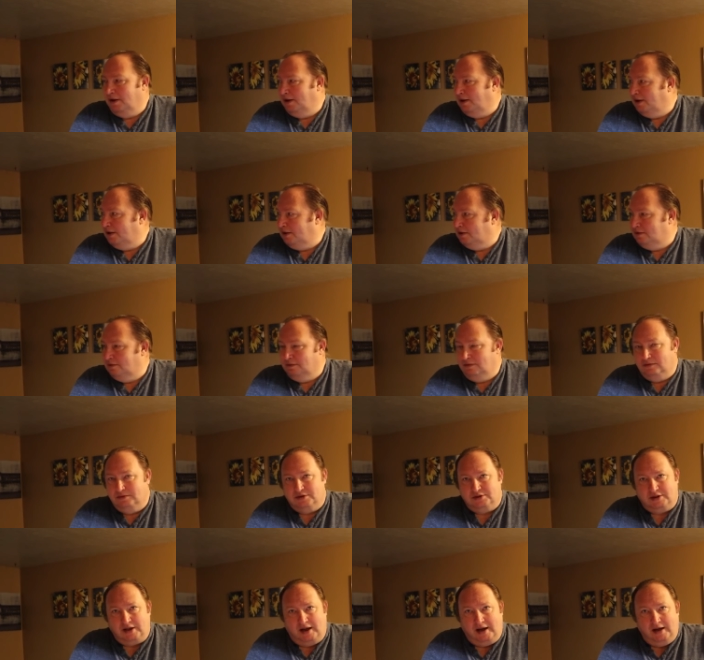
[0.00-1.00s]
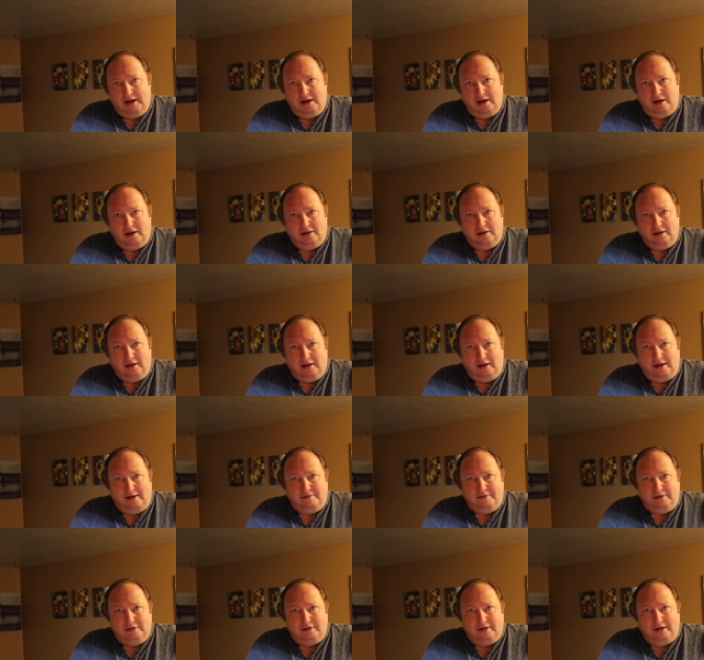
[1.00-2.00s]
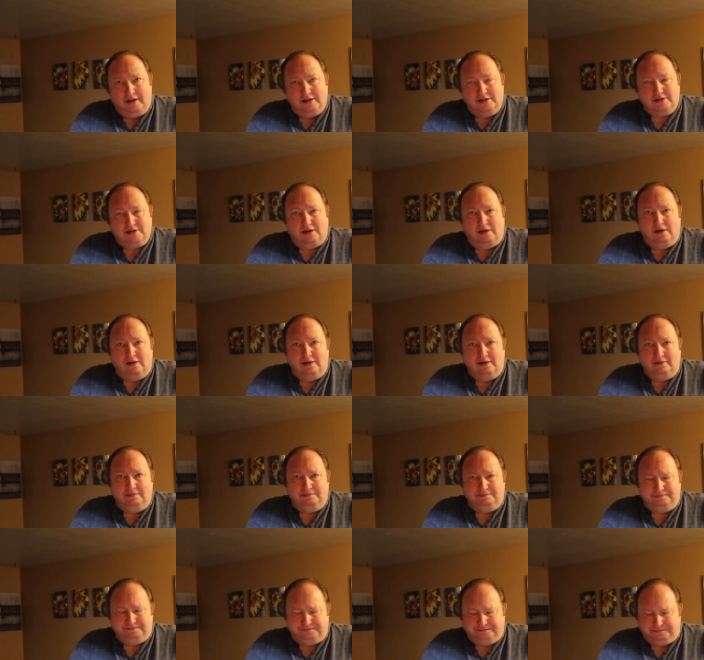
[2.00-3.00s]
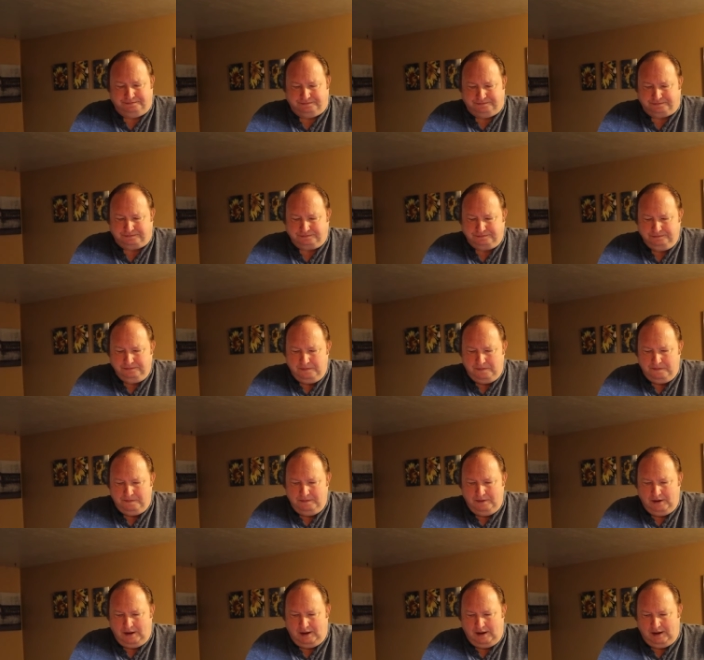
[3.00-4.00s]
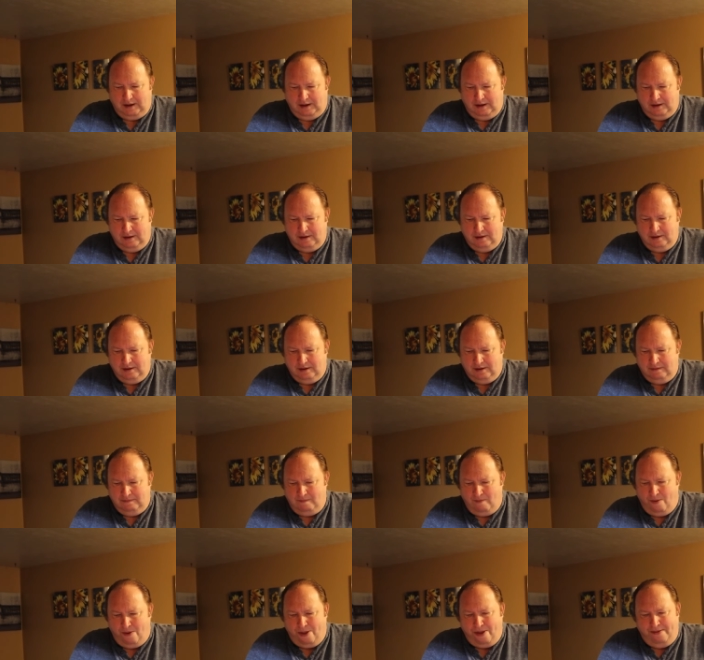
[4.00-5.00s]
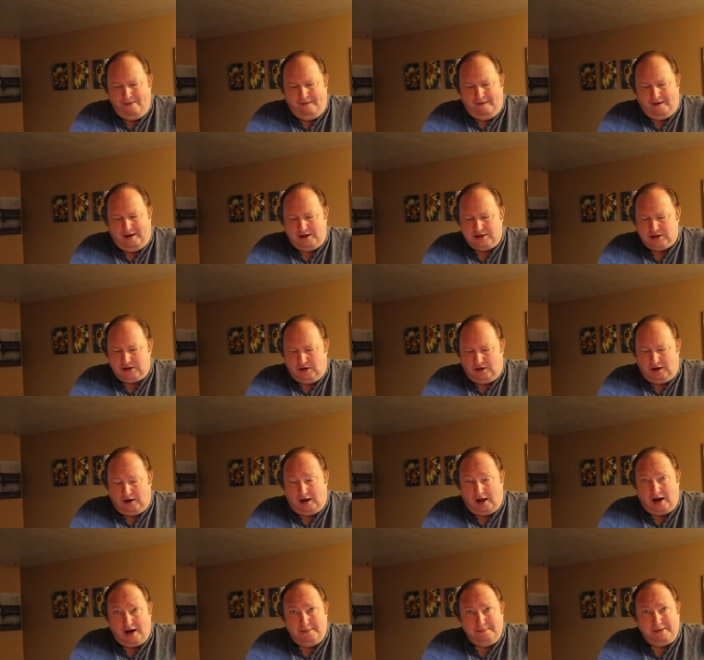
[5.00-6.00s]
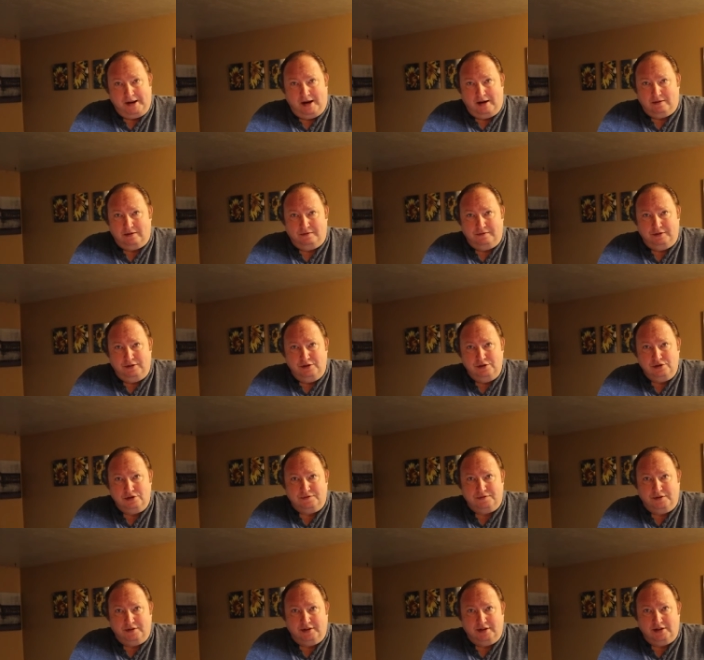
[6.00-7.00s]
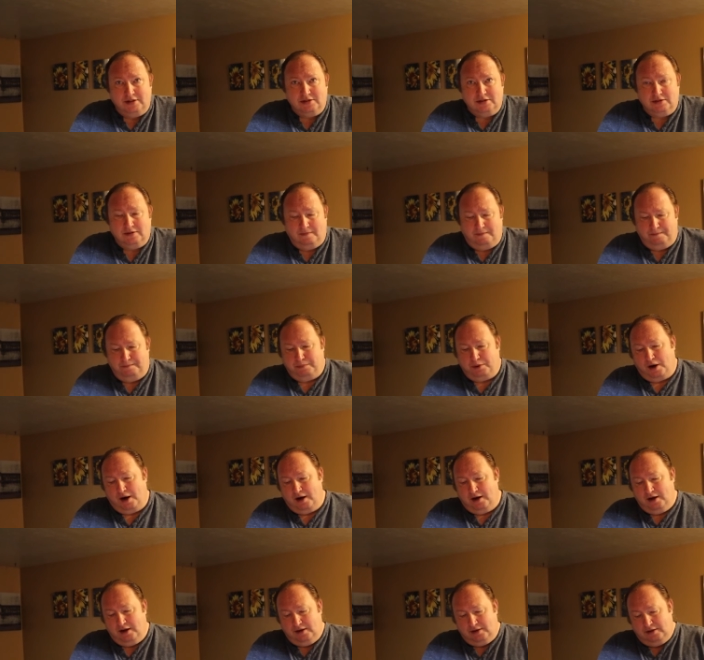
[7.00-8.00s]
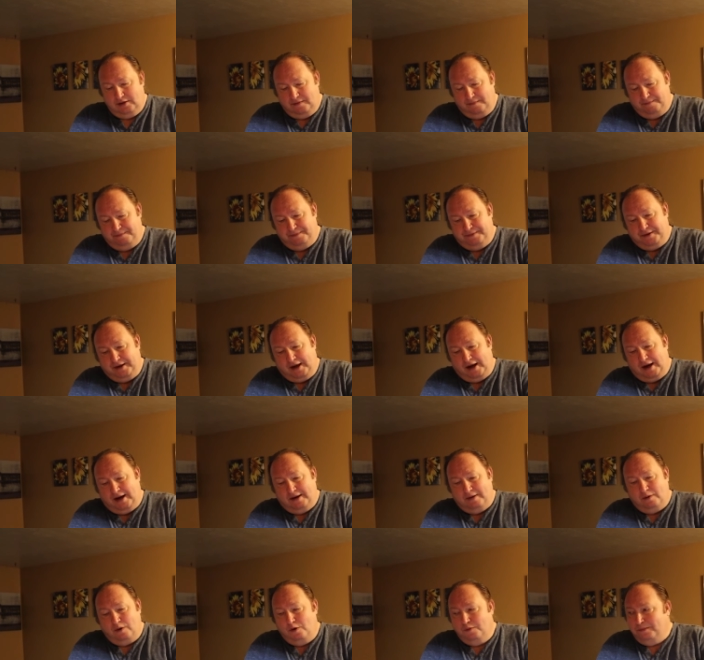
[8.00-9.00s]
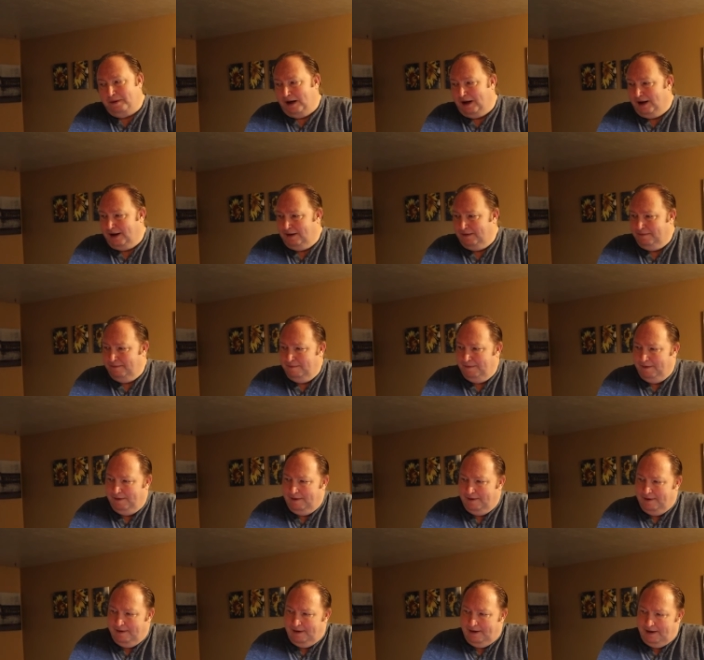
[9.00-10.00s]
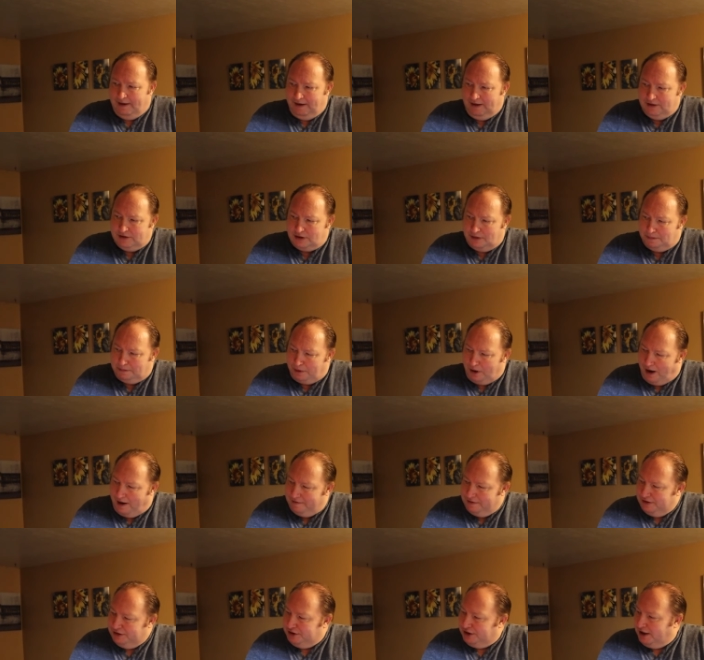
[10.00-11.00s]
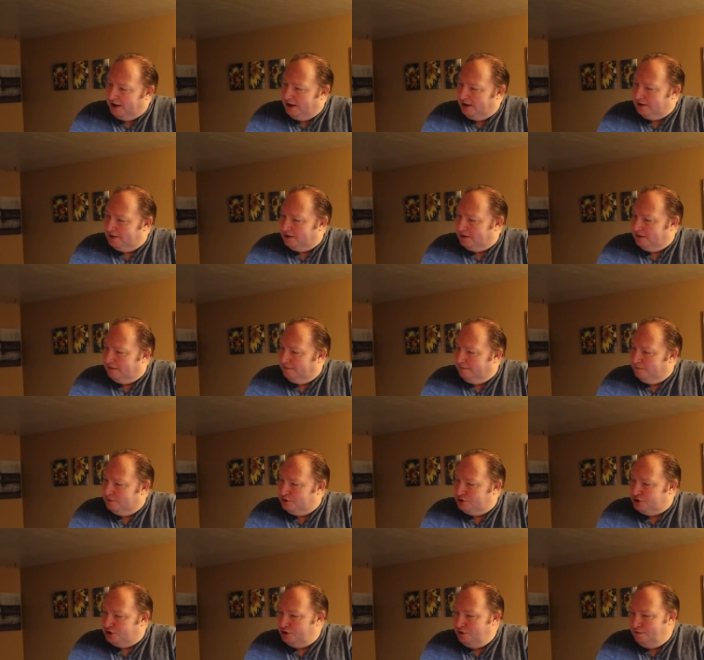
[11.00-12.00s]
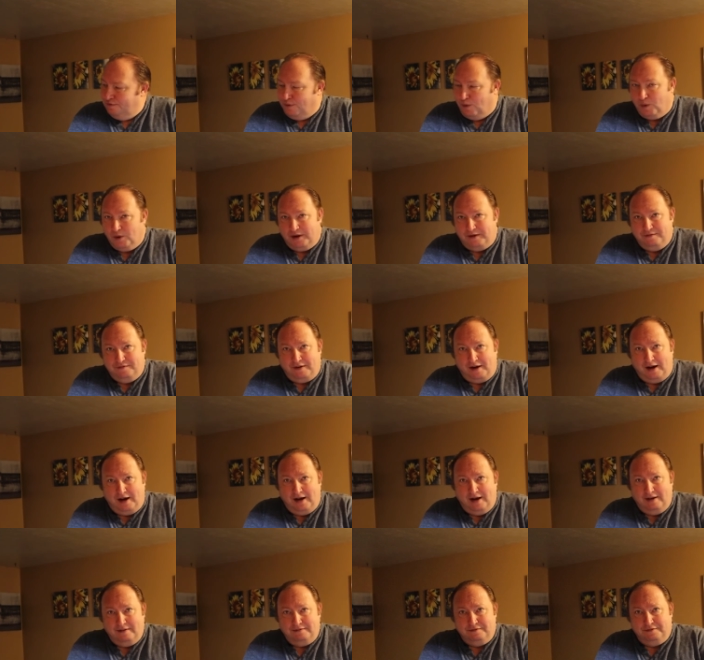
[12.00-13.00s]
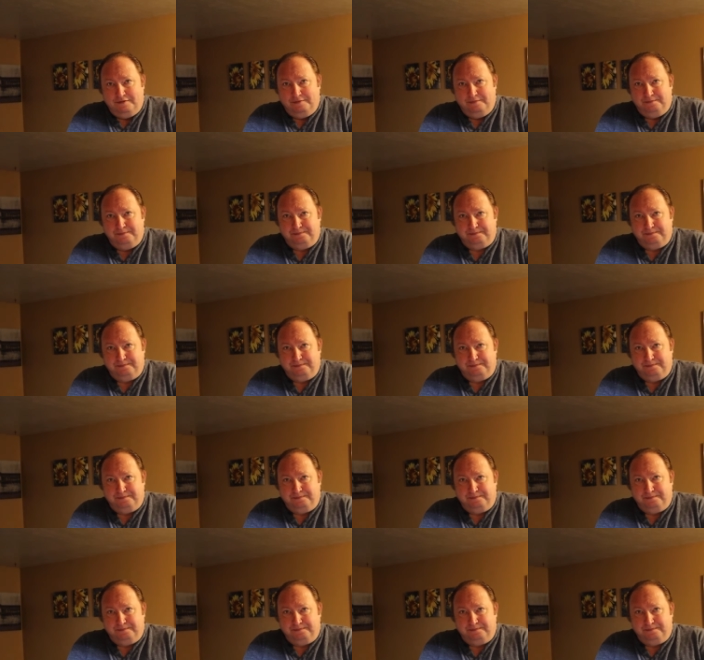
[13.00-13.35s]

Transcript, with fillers: It stayed on the level that it's on. And uh, I saw a lot of bad reviews for this product the iRobot. It is a Braava jet 245.